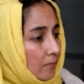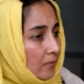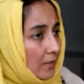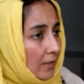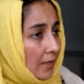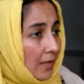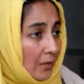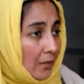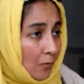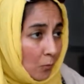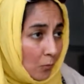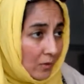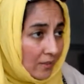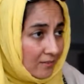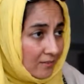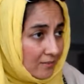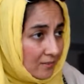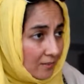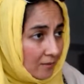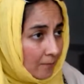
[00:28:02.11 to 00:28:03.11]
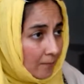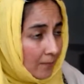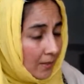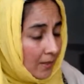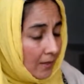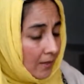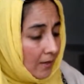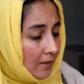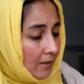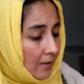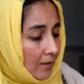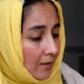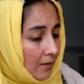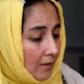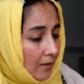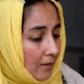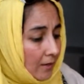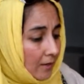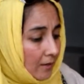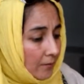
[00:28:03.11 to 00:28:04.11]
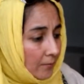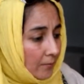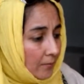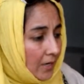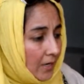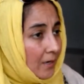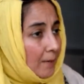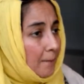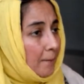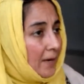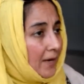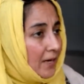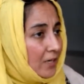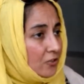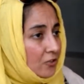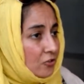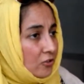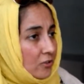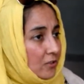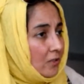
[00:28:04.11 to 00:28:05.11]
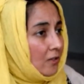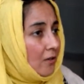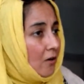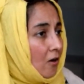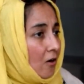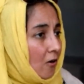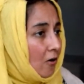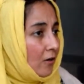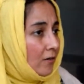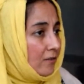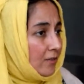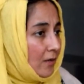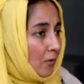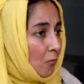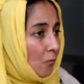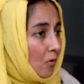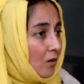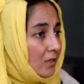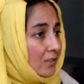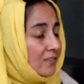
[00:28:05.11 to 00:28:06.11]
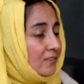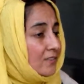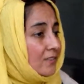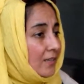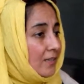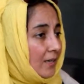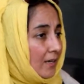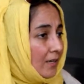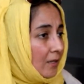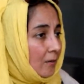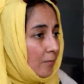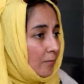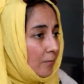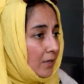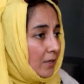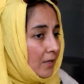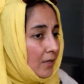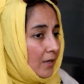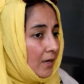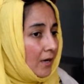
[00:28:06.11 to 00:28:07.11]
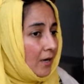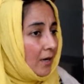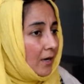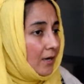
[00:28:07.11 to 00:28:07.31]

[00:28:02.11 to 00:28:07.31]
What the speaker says: you and wisdom, and a passion and a heart that wants to help.